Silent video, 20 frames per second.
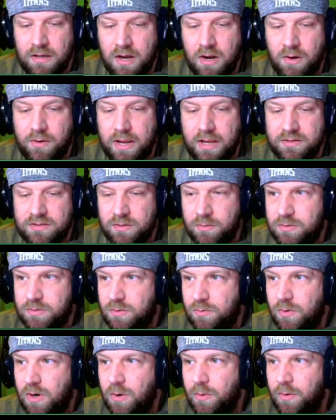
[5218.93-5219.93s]
Okay, so
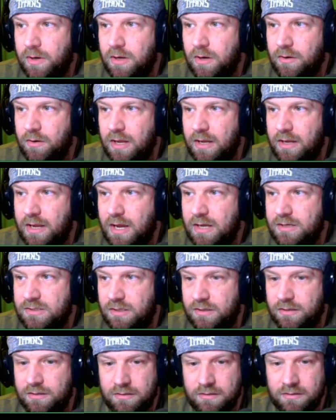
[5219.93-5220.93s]
it's heroic. Okay,
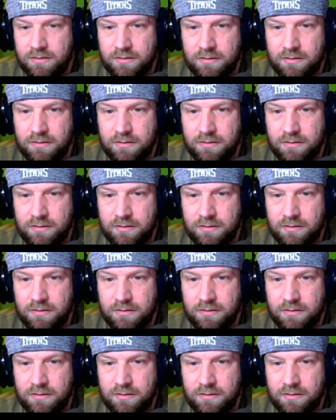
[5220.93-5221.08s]
gotcha.